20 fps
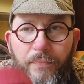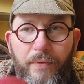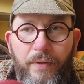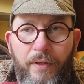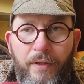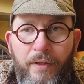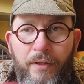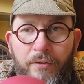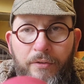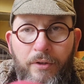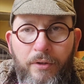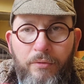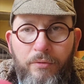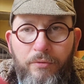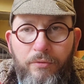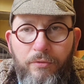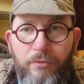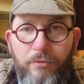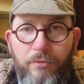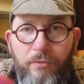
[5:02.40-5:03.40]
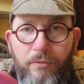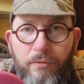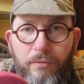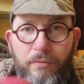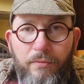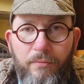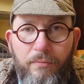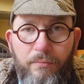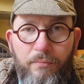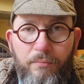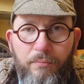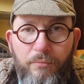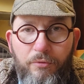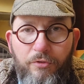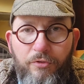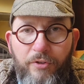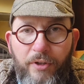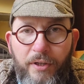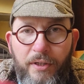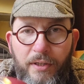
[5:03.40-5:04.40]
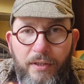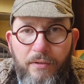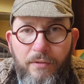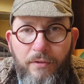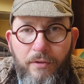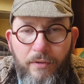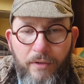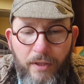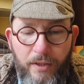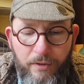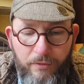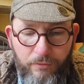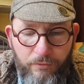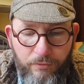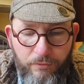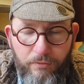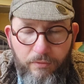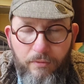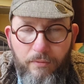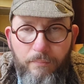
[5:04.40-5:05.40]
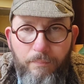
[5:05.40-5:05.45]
it does state that there's